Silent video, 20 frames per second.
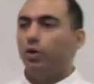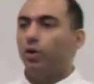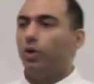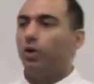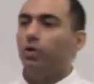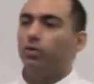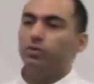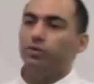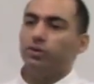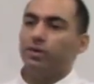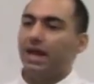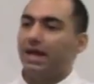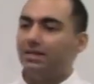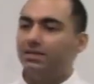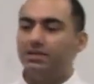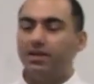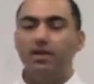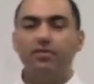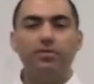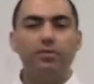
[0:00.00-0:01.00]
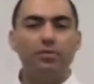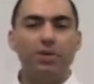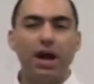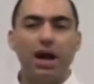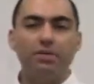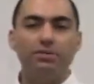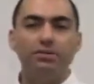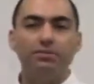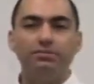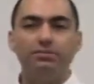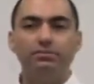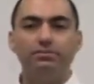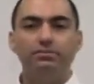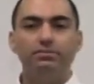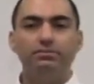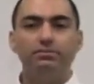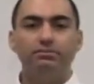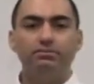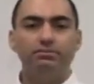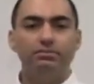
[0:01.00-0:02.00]
Oh, you can't solve the problem?
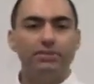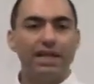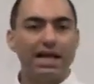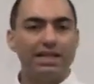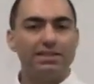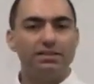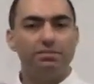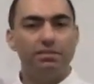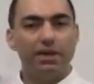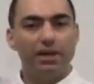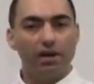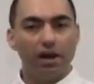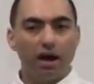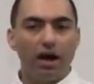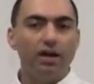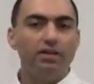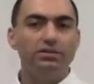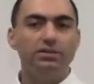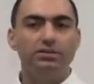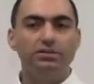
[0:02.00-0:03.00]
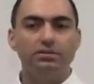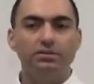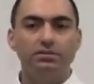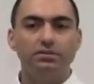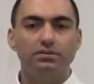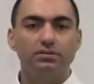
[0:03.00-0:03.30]
That's because